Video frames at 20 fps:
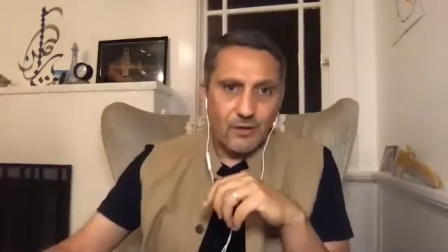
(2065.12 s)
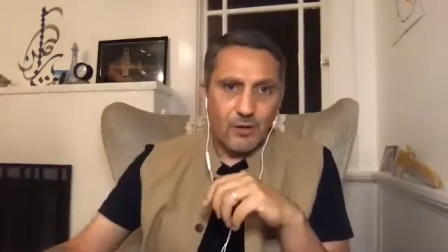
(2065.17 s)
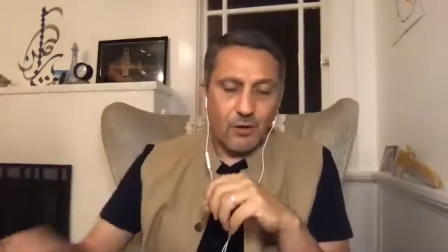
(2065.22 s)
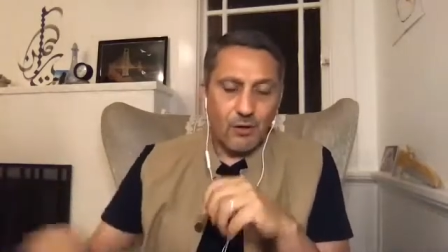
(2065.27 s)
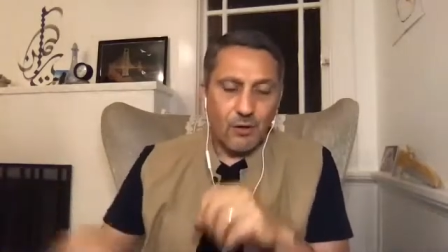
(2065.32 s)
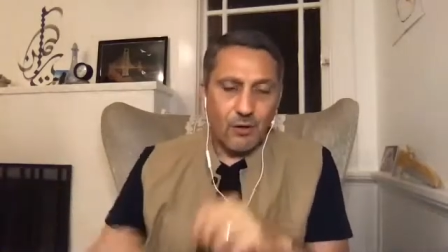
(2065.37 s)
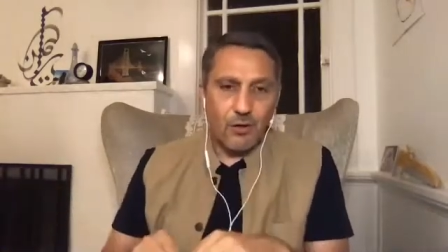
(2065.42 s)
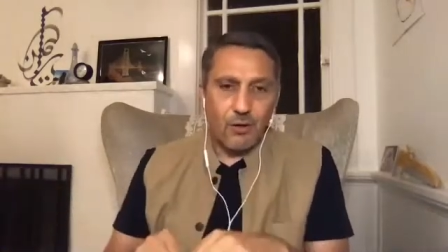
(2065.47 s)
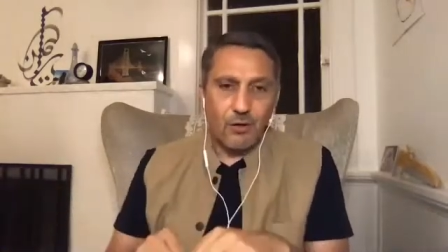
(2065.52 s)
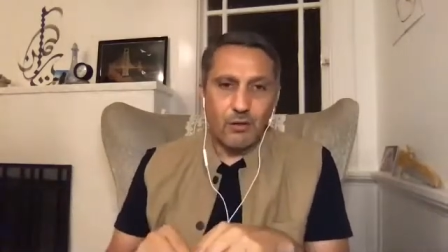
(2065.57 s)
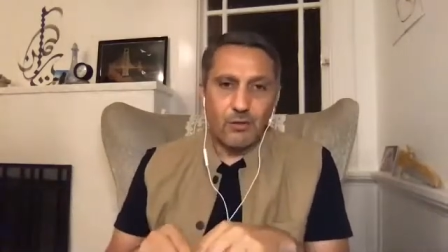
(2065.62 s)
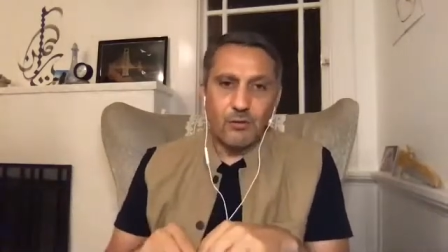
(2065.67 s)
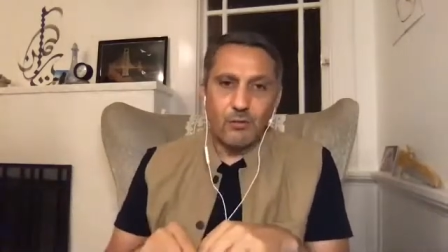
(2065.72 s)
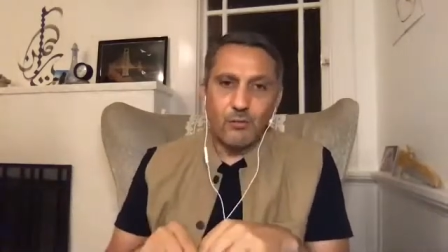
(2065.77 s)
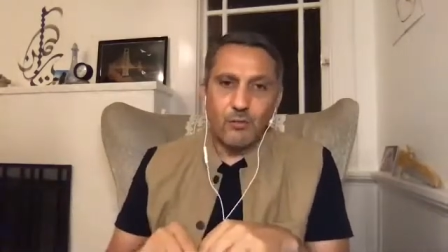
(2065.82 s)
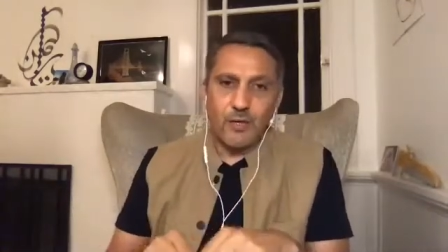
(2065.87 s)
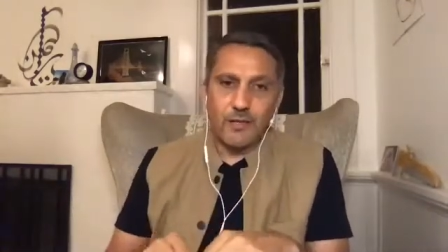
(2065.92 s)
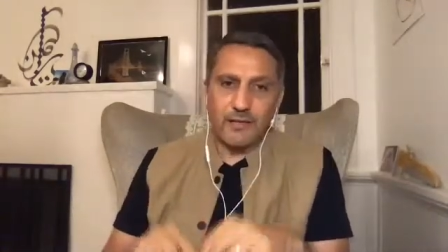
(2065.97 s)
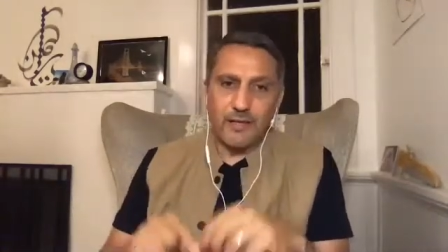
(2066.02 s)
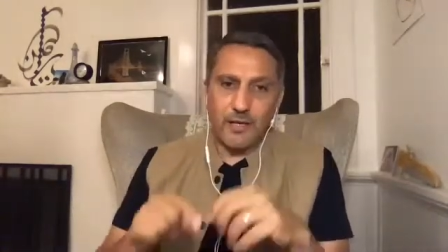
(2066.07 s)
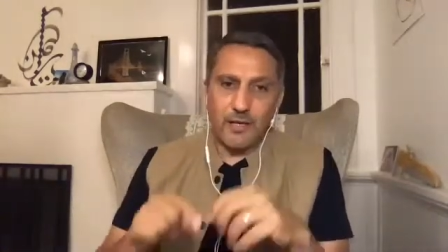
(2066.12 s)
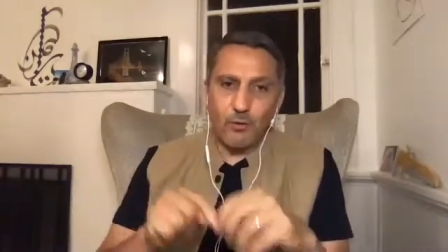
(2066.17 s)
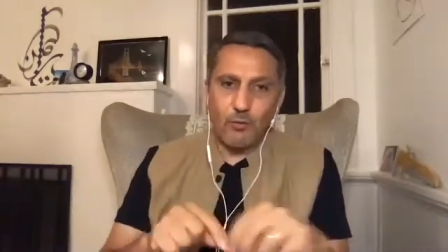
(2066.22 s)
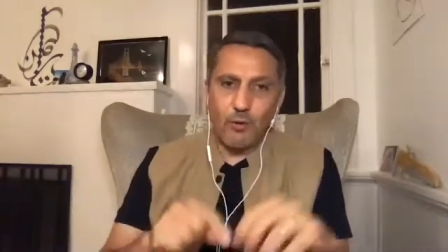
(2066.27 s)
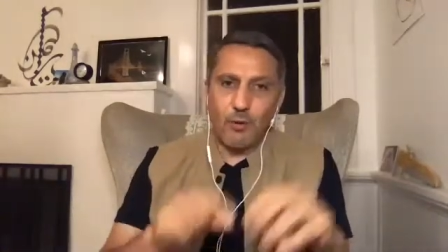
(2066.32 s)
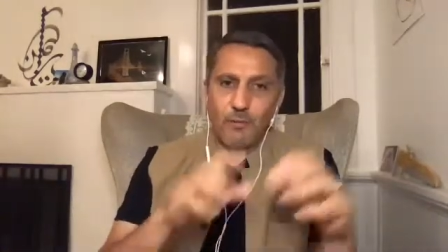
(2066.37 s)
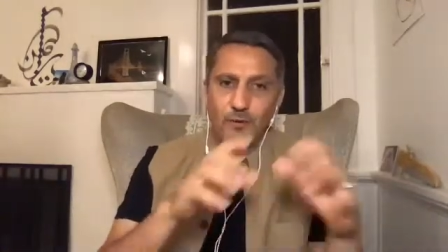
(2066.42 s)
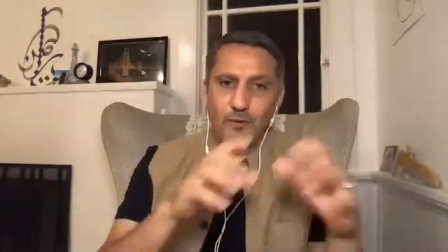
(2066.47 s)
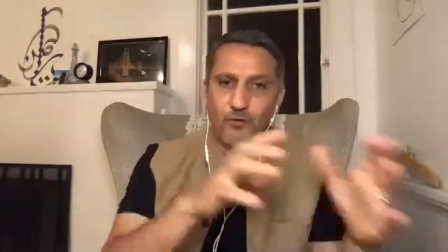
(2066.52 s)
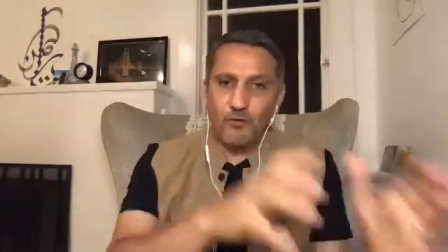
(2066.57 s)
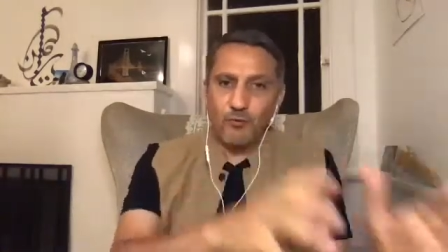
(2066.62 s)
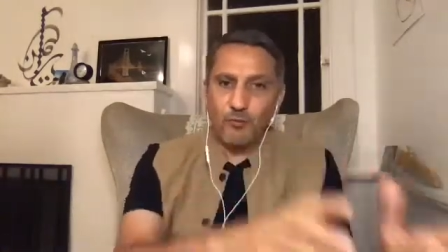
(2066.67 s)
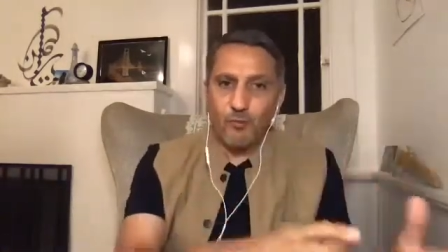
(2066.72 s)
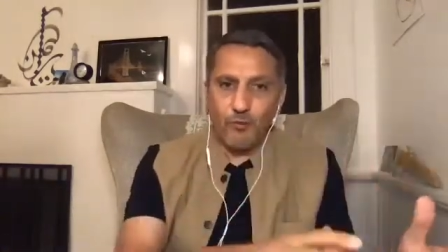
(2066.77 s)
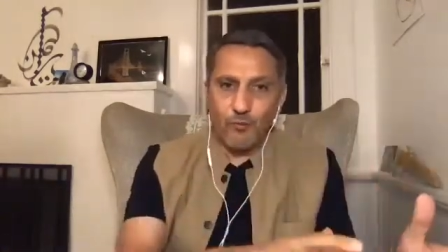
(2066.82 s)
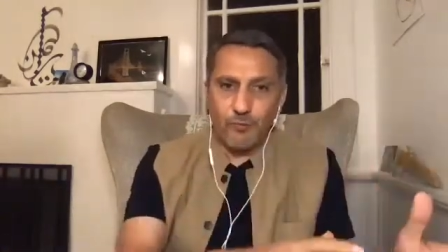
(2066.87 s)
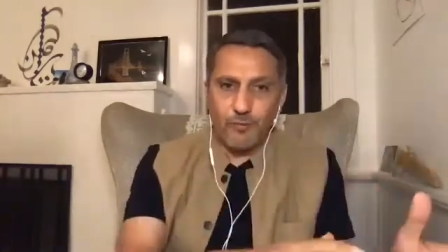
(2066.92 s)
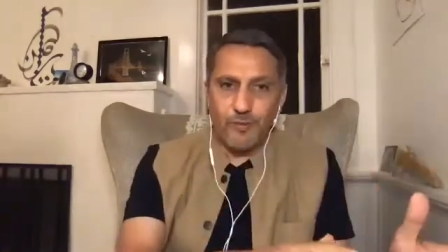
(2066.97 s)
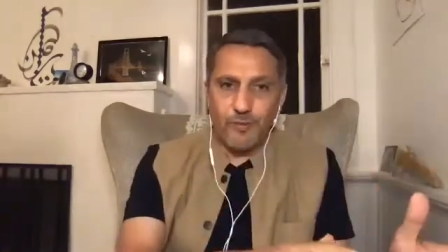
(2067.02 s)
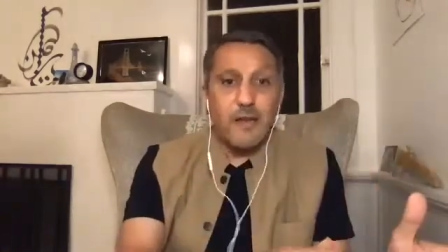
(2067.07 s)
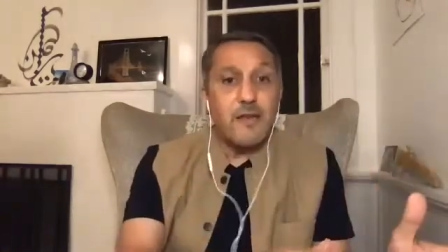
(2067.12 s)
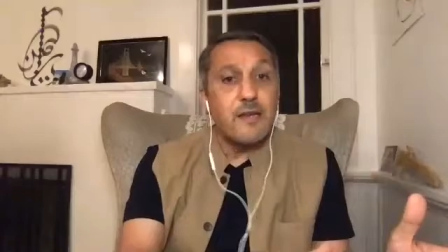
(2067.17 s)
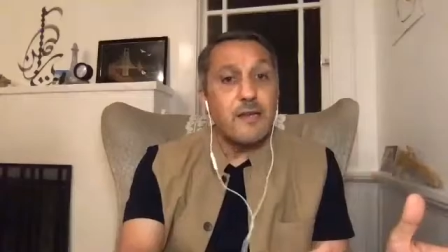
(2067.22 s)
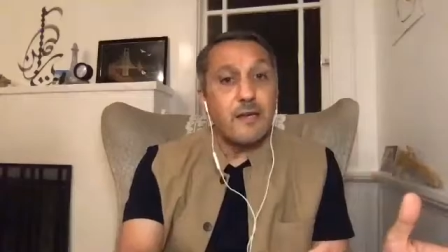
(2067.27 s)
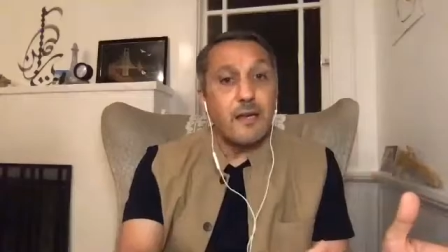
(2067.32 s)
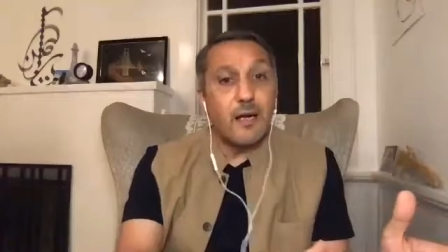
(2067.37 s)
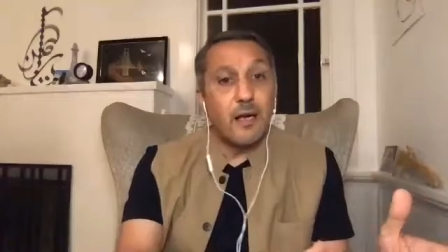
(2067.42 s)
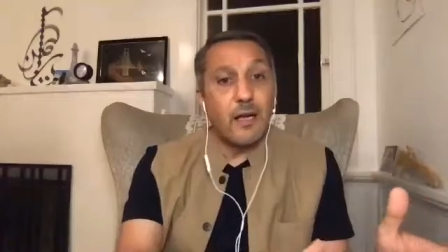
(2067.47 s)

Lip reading: on what a women's movement